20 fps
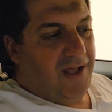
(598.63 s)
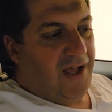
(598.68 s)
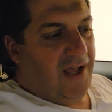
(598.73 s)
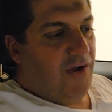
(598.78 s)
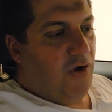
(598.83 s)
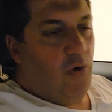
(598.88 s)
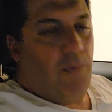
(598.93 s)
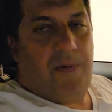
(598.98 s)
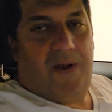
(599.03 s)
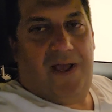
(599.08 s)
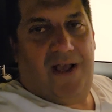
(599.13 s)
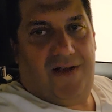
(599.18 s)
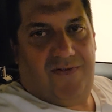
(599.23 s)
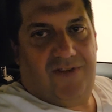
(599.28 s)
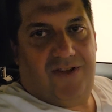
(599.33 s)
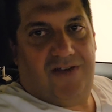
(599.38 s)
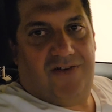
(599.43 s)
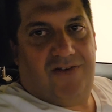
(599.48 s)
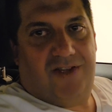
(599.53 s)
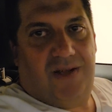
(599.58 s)
I hope I have
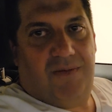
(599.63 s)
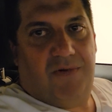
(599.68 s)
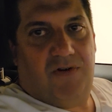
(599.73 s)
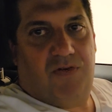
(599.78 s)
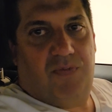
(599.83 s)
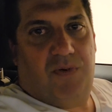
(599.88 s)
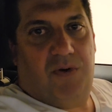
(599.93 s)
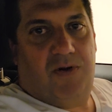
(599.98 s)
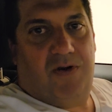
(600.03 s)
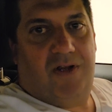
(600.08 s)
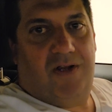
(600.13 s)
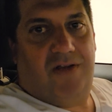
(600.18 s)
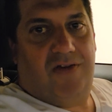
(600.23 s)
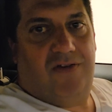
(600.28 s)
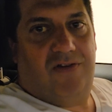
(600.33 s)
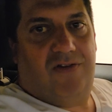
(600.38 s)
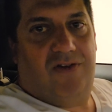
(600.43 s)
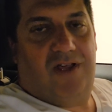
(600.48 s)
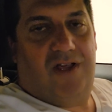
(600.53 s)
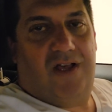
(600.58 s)
that same
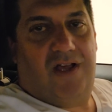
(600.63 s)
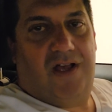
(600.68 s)
experience.